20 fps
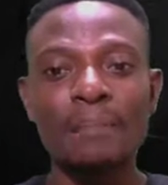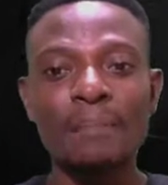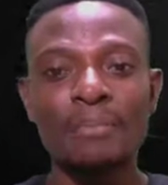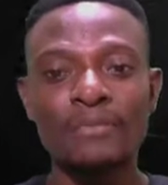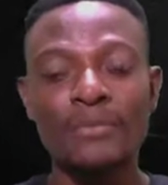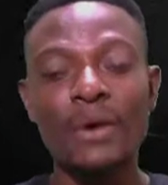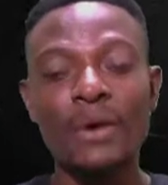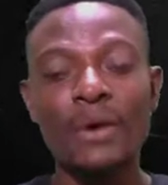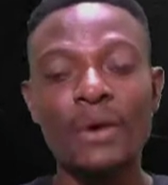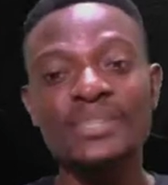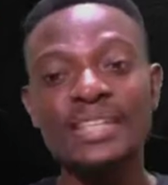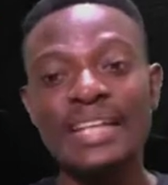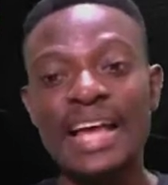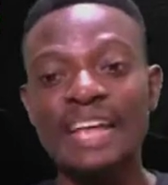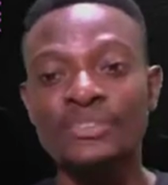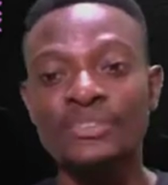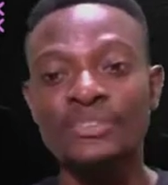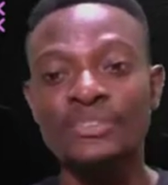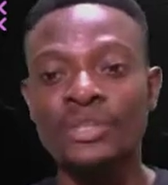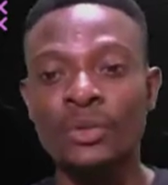Before we start
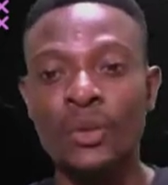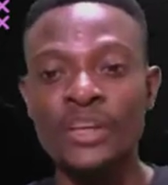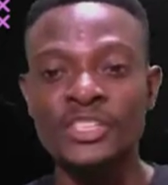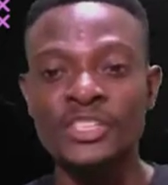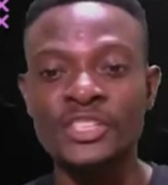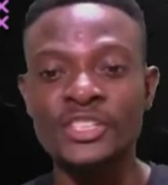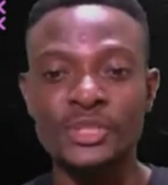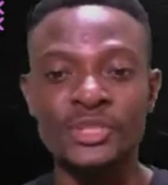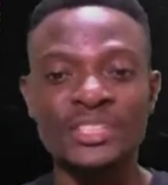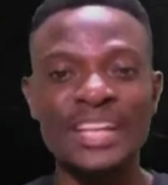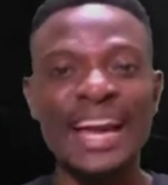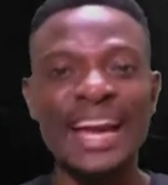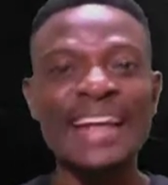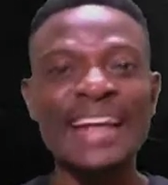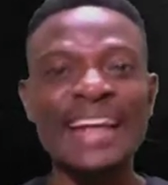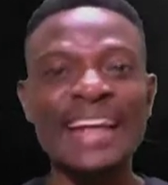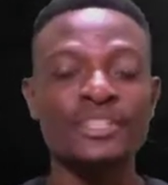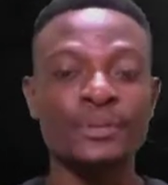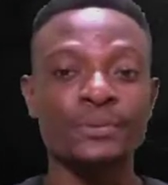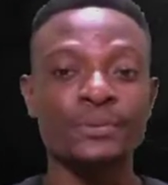answering the questions,
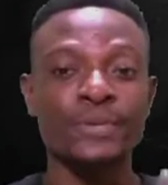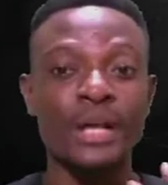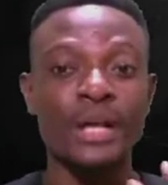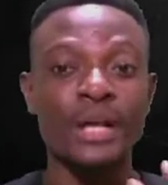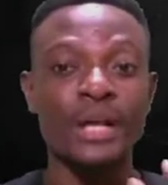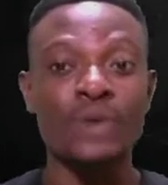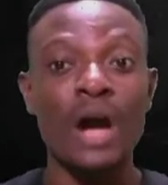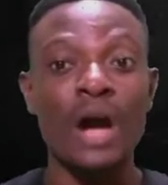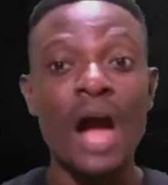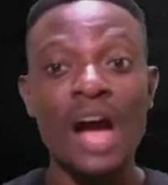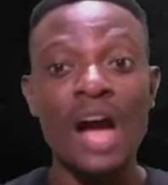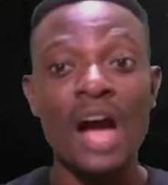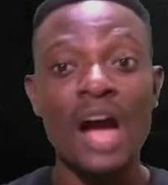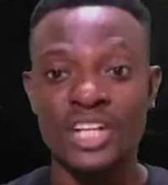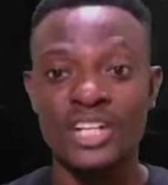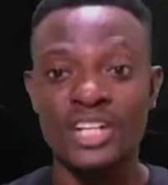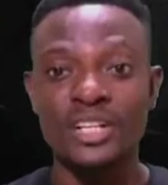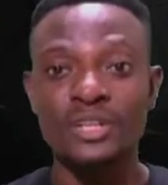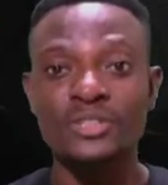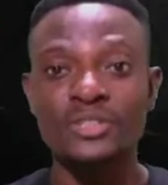kindly subscribe to our
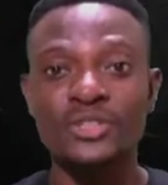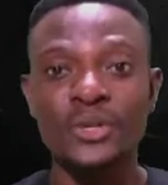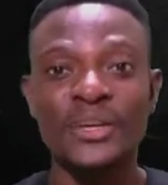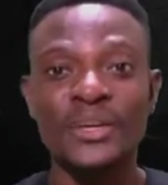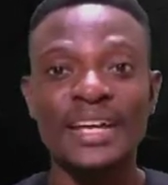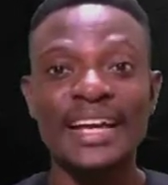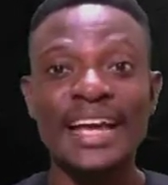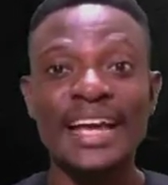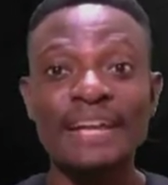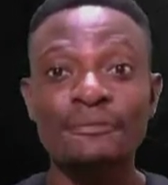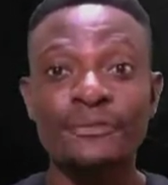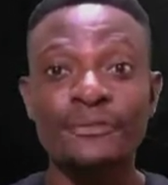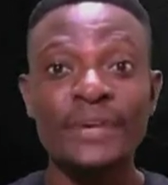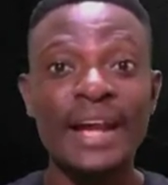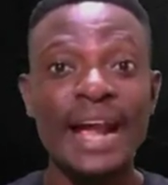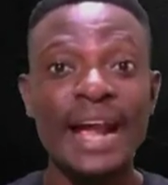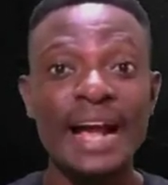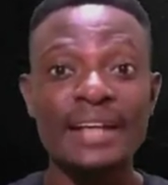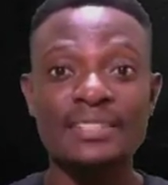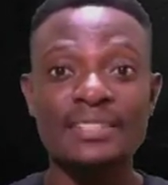channel so you can get
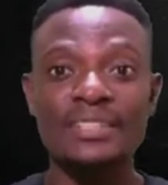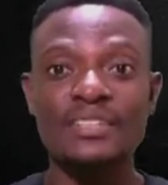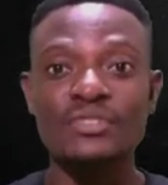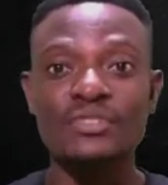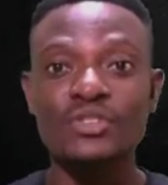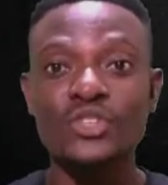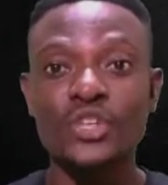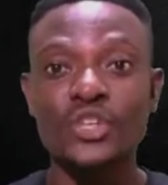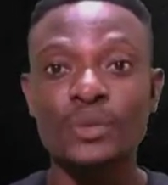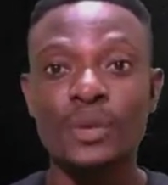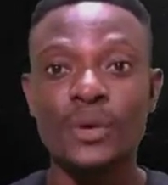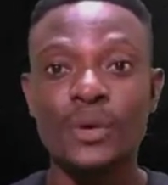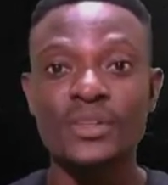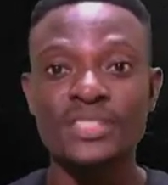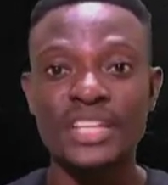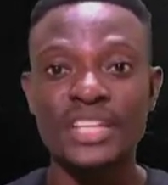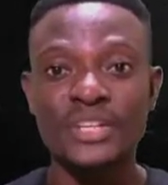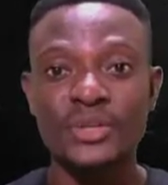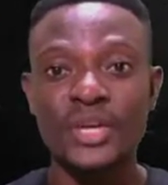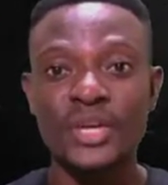free access to
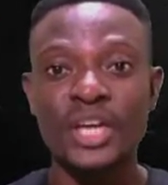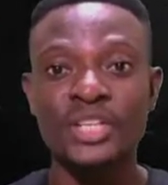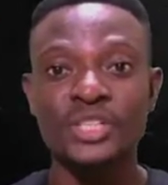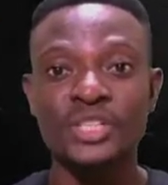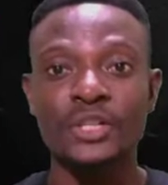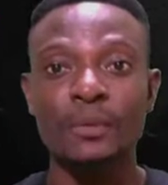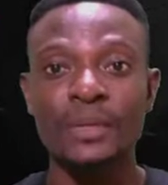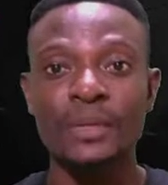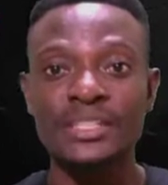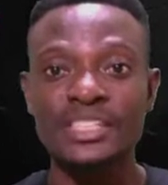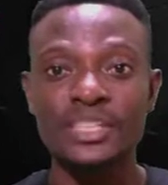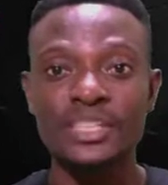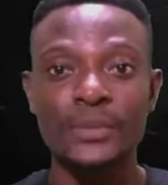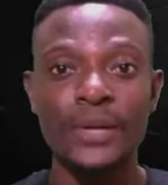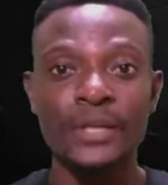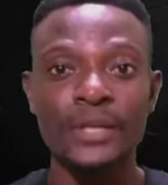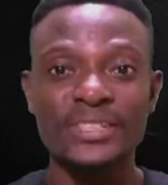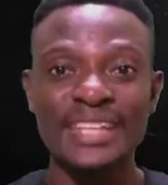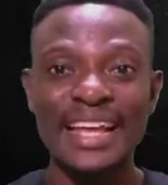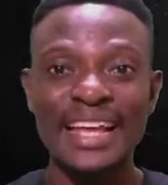numerous educational
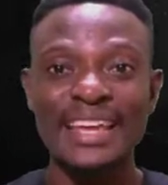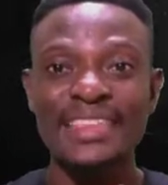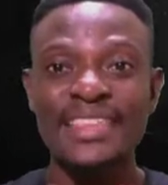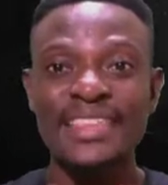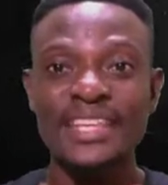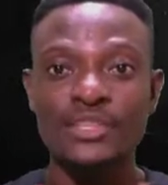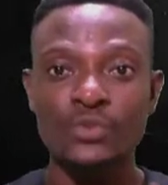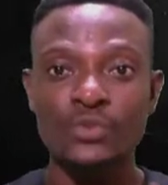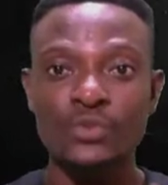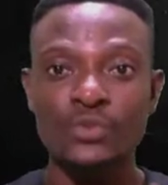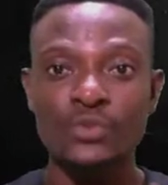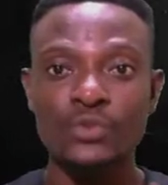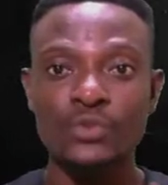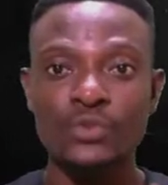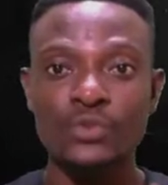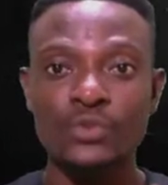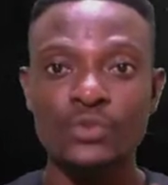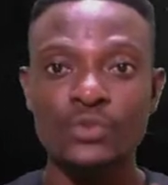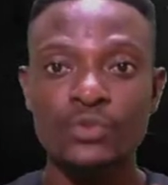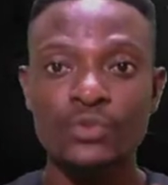materials like these
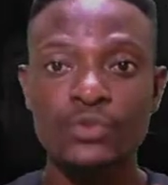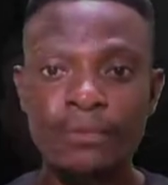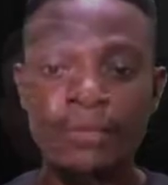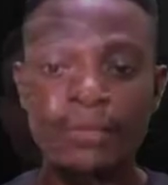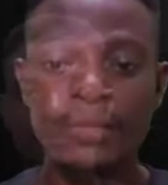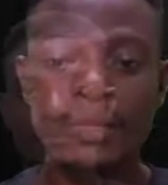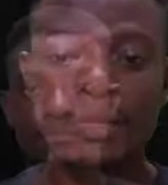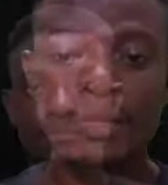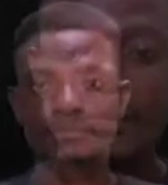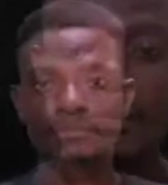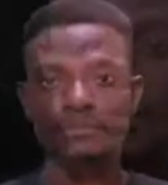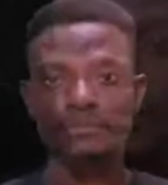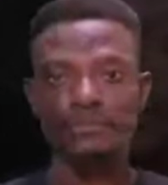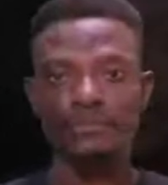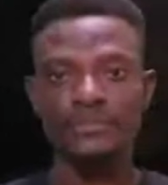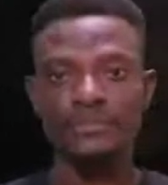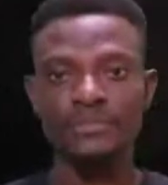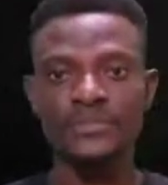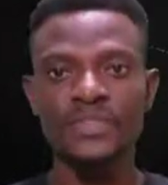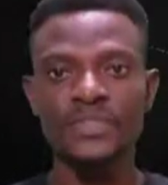ones.
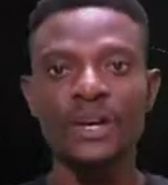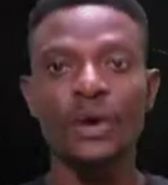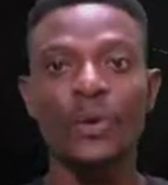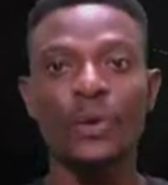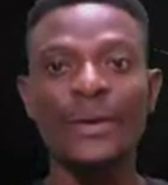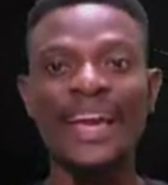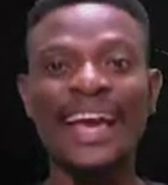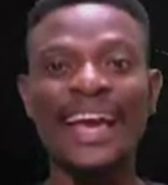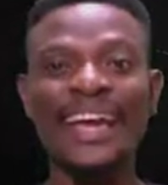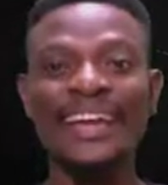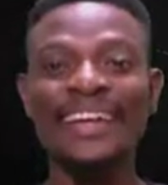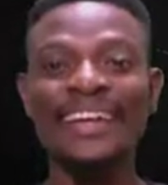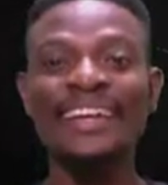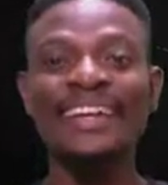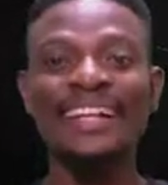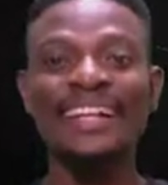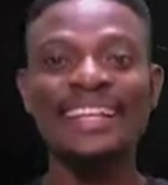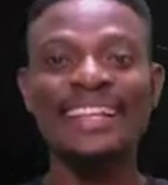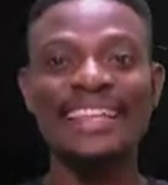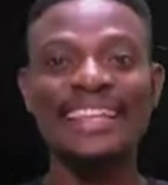Okay,
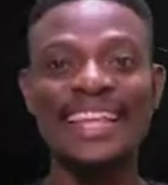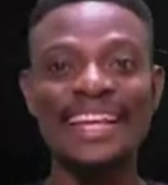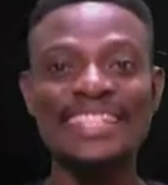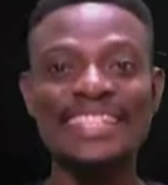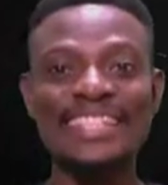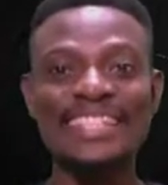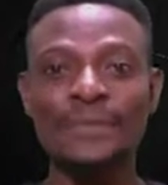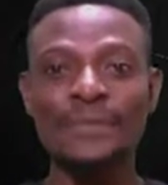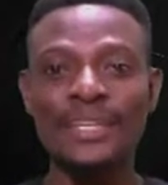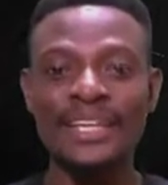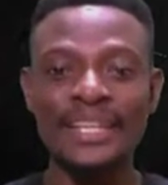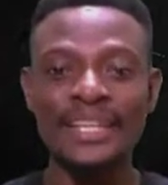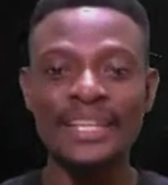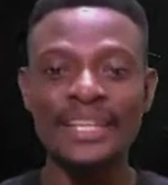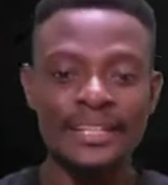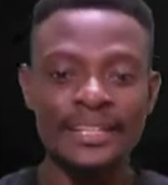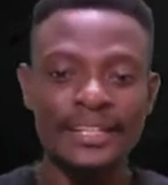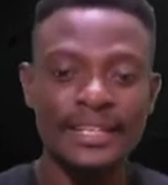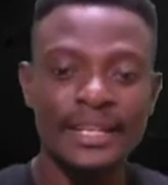let's begin.